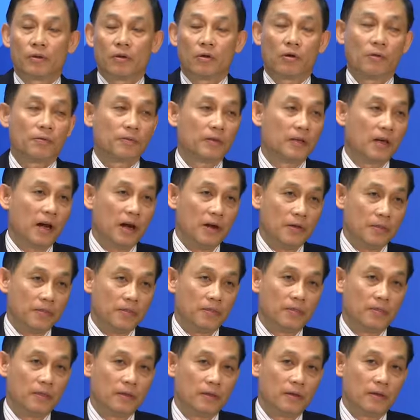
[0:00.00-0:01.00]
on the
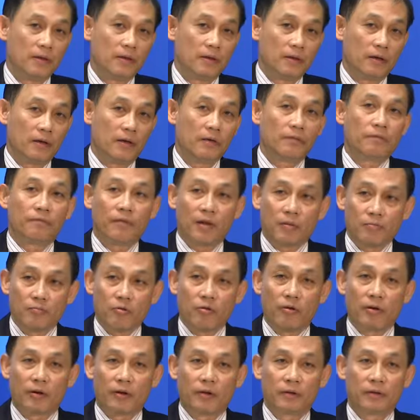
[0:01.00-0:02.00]
eighth of
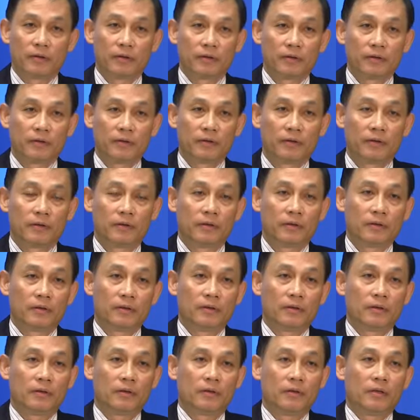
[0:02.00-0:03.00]
February.
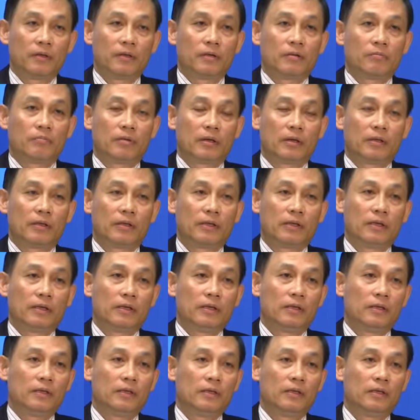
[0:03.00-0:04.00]
But
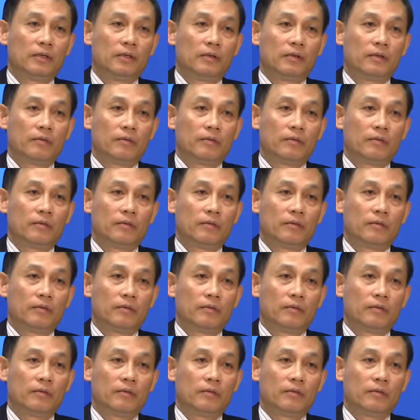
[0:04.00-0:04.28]
the